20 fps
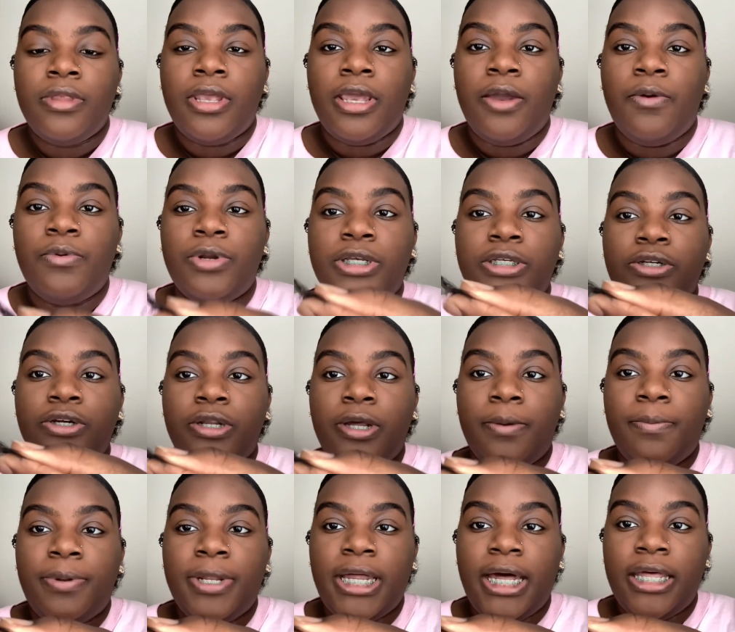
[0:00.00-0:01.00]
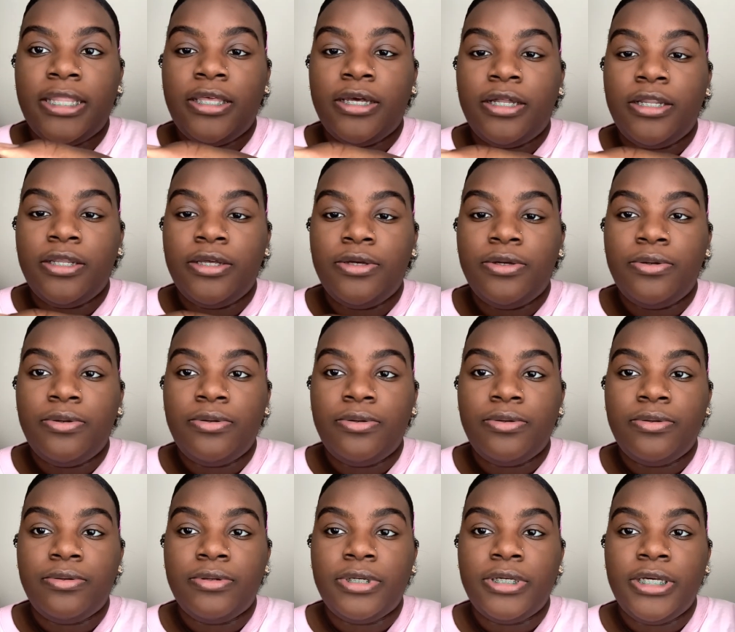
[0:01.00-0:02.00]
And we're just gonna apply the glue.
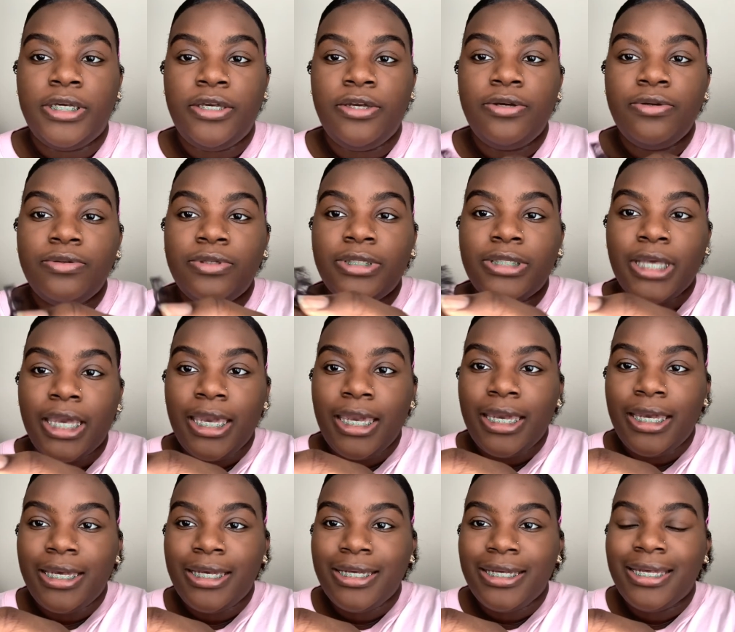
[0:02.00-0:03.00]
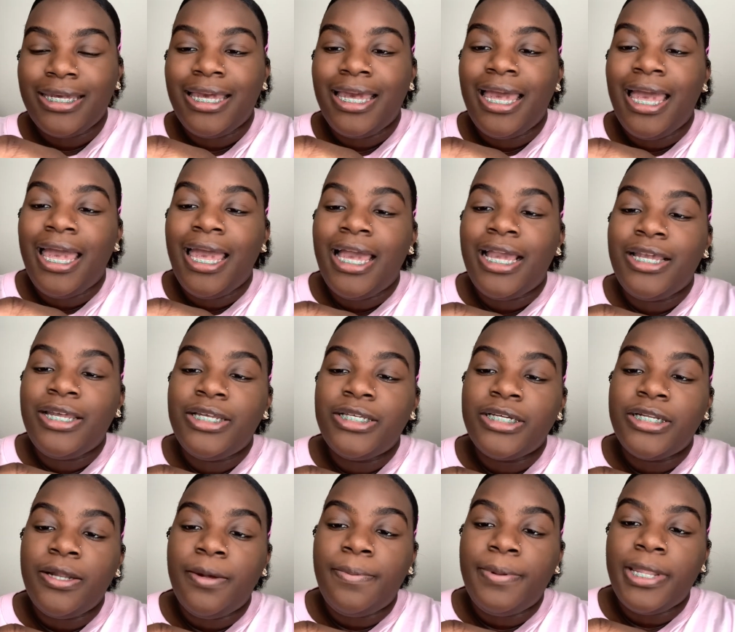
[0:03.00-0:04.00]
Can you see? You're just
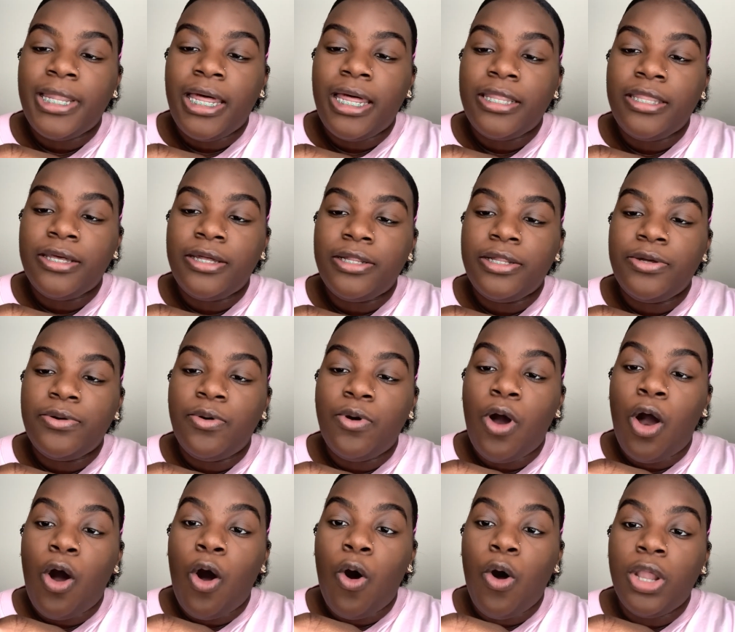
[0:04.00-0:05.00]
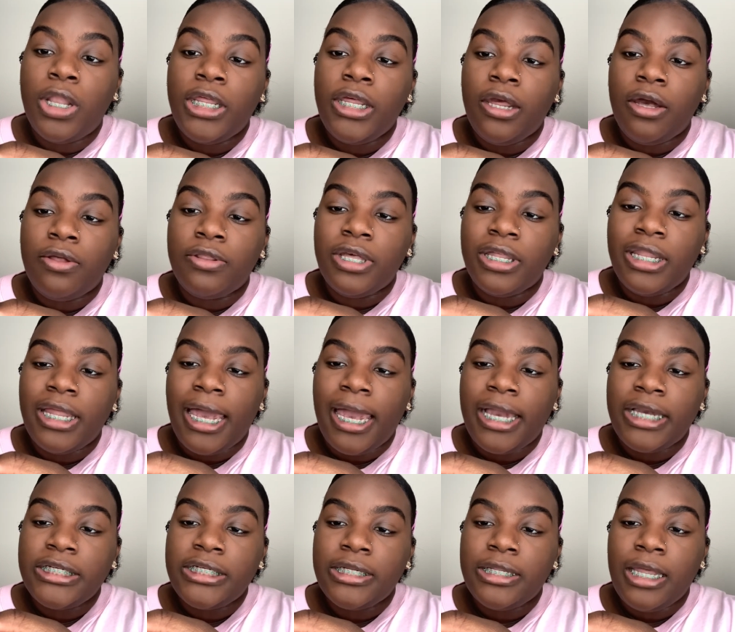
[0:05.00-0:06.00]
gonna apply the glue only on the
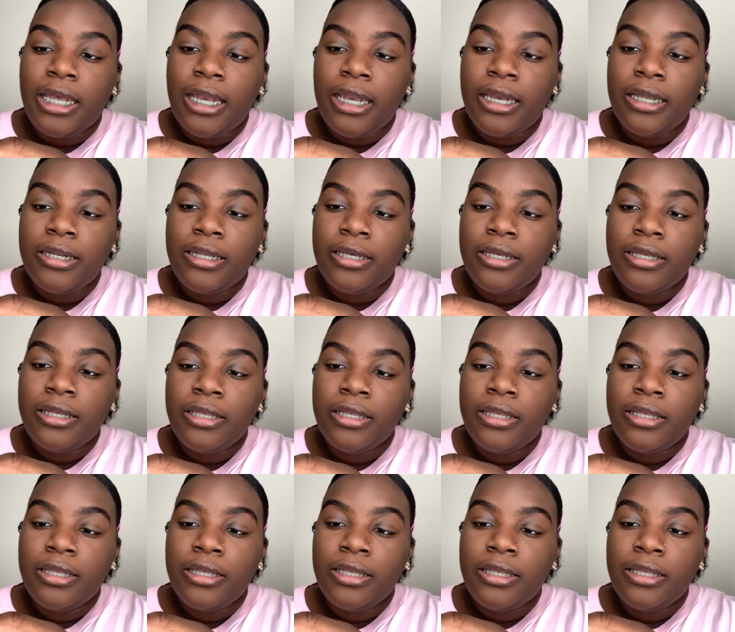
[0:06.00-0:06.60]
lash line.